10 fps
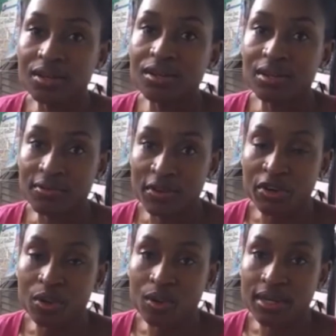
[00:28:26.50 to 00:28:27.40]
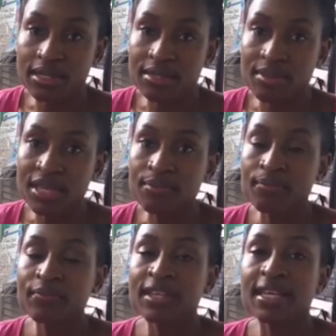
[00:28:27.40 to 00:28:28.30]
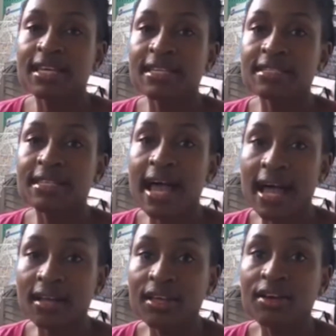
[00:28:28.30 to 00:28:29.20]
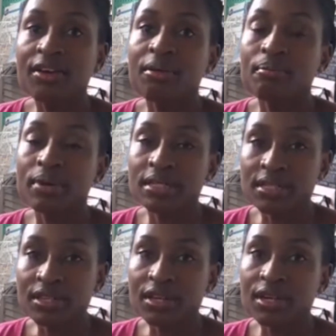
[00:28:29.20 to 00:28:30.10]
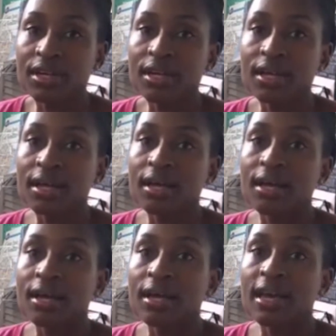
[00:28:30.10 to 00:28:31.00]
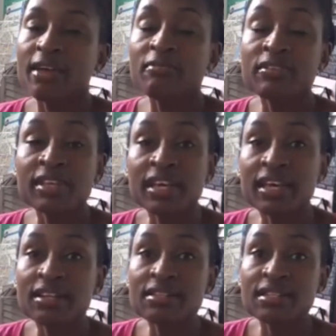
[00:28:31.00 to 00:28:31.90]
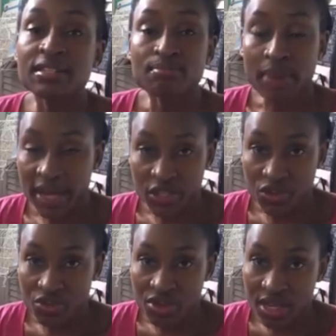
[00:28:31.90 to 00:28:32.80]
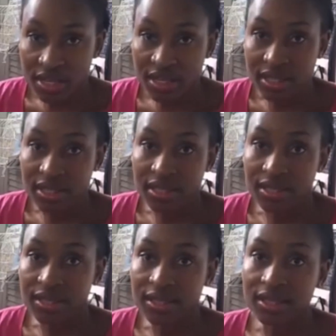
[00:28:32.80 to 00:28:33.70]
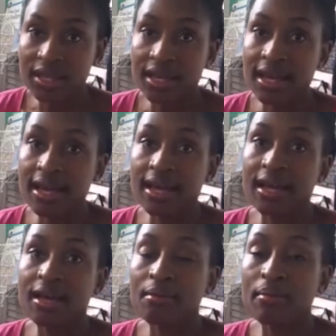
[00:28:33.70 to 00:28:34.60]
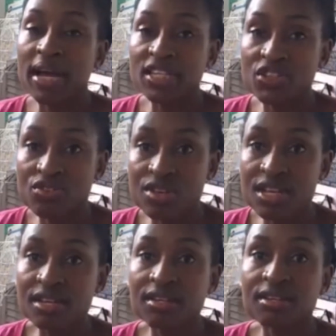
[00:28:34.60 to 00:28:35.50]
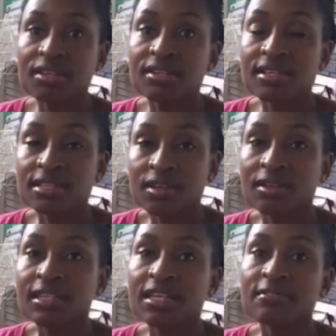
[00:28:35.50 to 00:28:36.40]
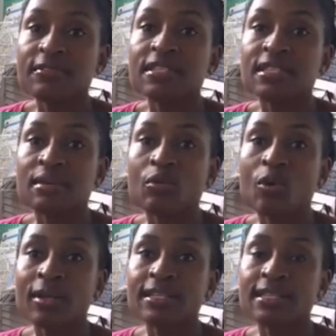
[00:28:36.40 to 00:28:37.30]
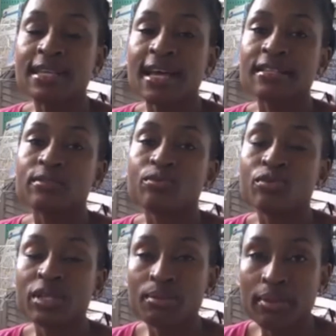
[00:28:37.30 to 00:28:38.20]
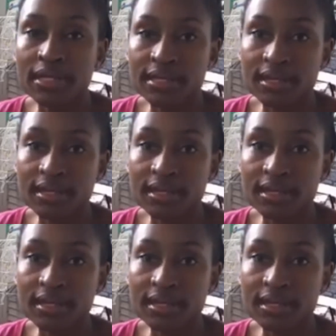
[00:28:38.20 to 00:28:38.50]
if you're local to me, is Anchor butter. Everything else is margarine. Margarine does not give the same quality as real butter.